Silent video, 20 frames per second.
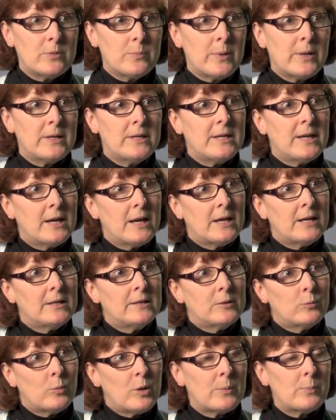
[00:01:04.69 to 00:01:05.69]
depending
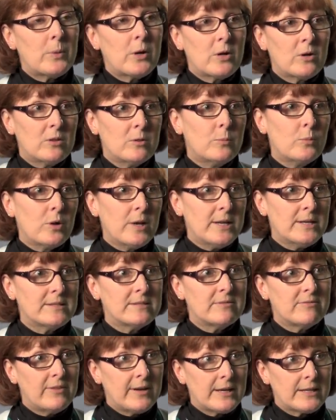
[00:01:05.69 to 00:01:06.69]
on what part of the brain
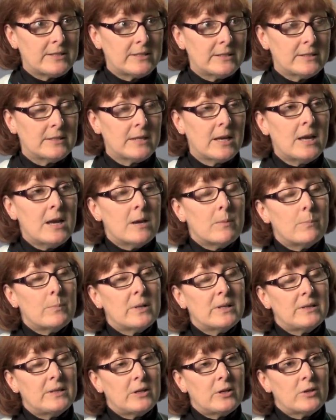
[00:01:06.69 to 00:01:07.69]
is affected.
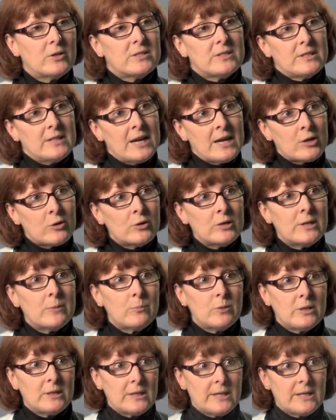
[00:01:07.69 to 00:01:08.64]
But there is an acronym we